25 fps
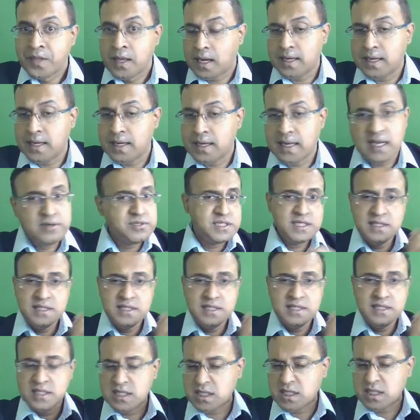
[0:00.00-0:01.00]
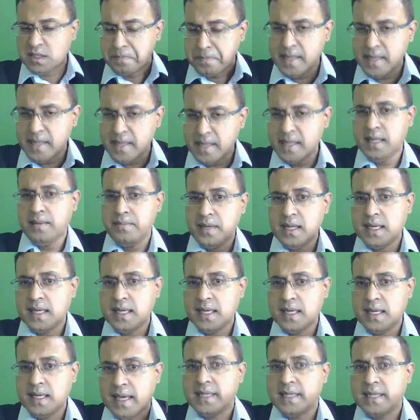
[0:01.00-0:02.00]
And I have seen this
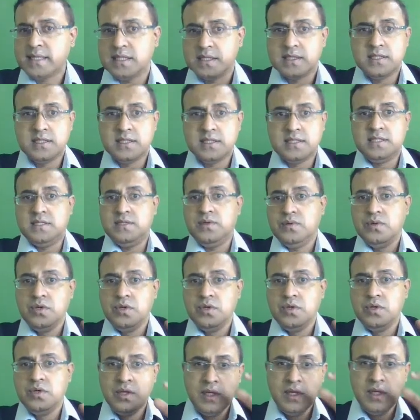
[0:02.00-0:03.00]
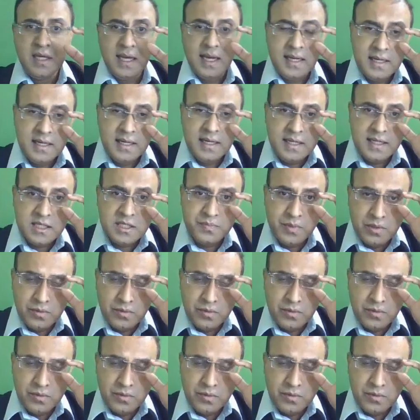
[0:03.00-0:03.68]
many cases, and it is